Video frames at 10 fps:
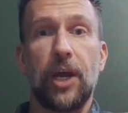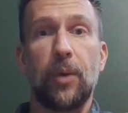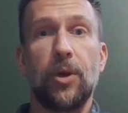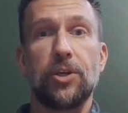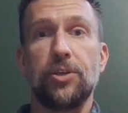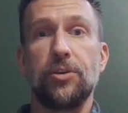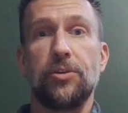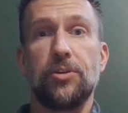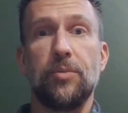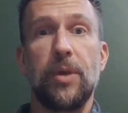I want you
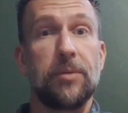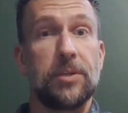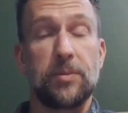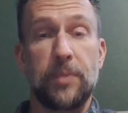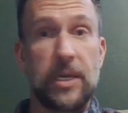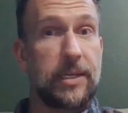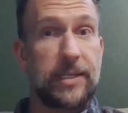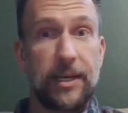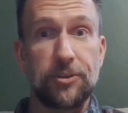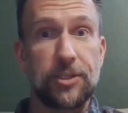to be able to speak
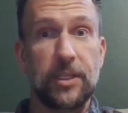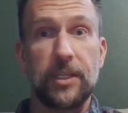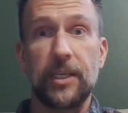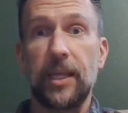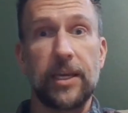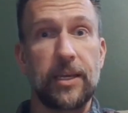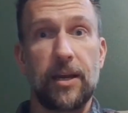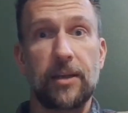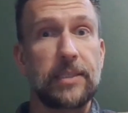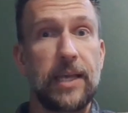intelligently like a
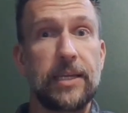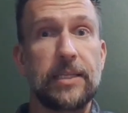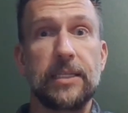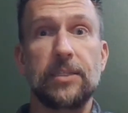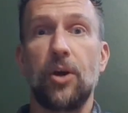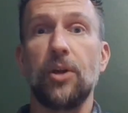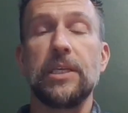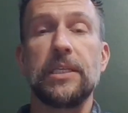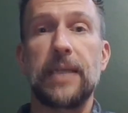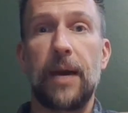young scientist on
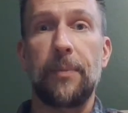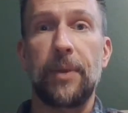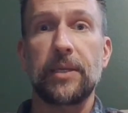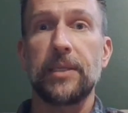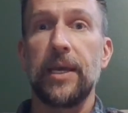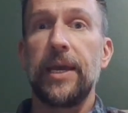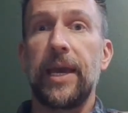these topics,